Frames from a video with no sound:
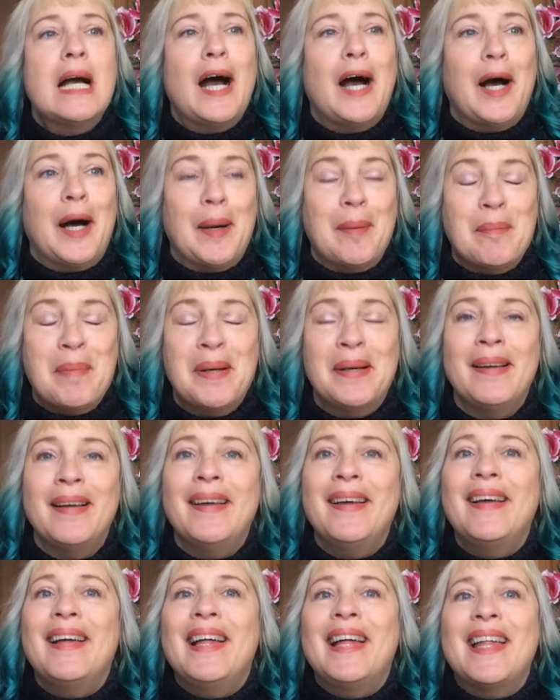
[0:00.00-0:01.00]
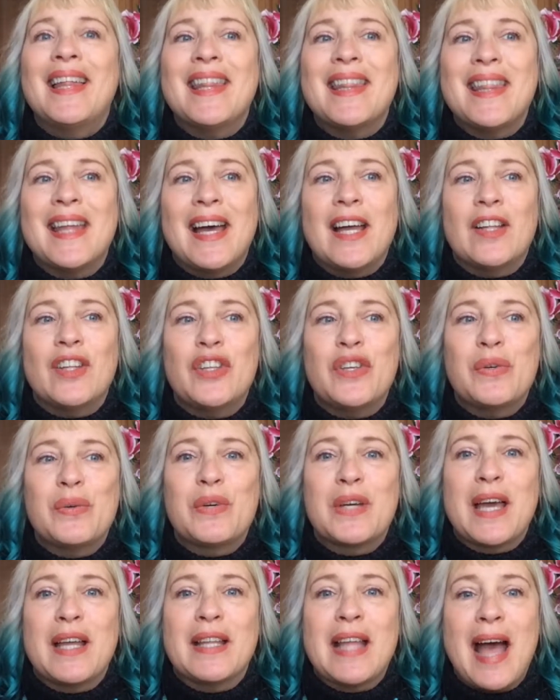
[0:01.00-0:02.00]
that you
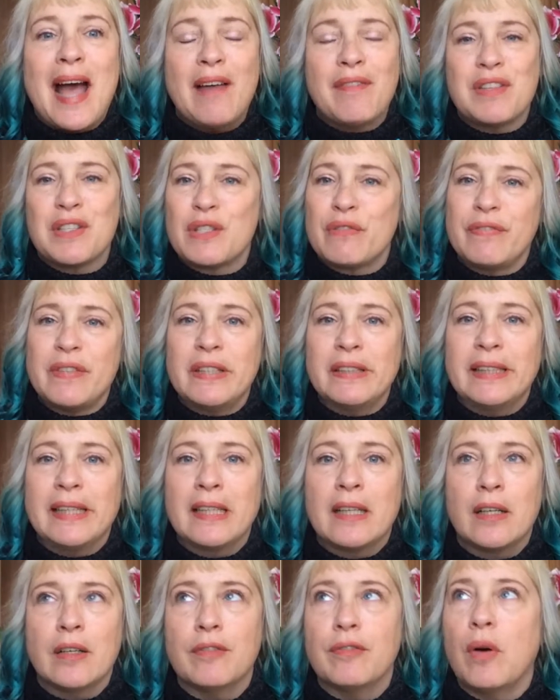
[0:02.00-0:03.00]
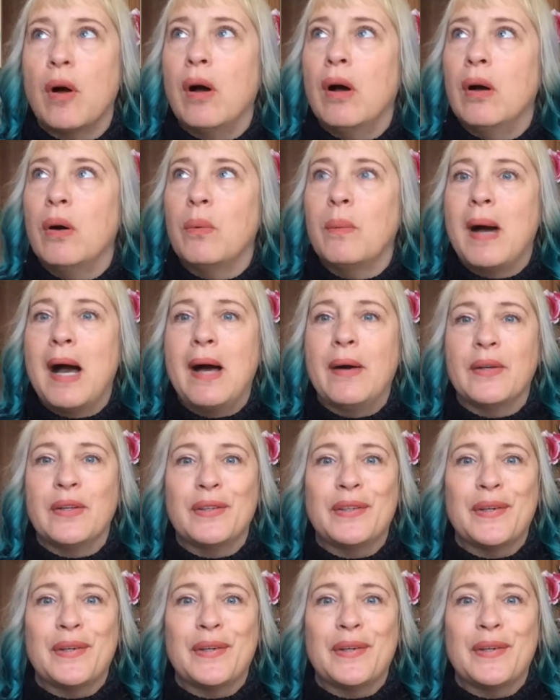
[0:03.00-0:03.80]
can have this feeling of, oh wow,